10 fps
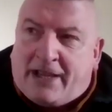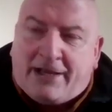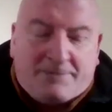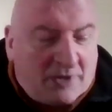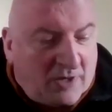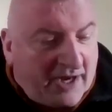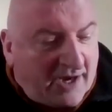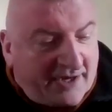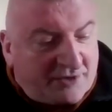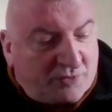
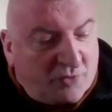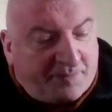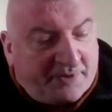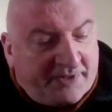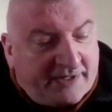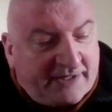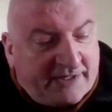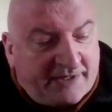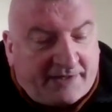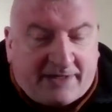I grew up in
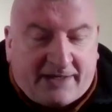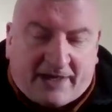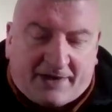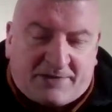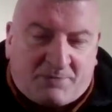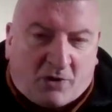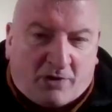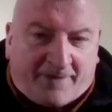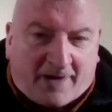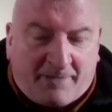a
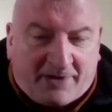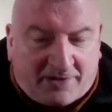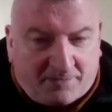small farming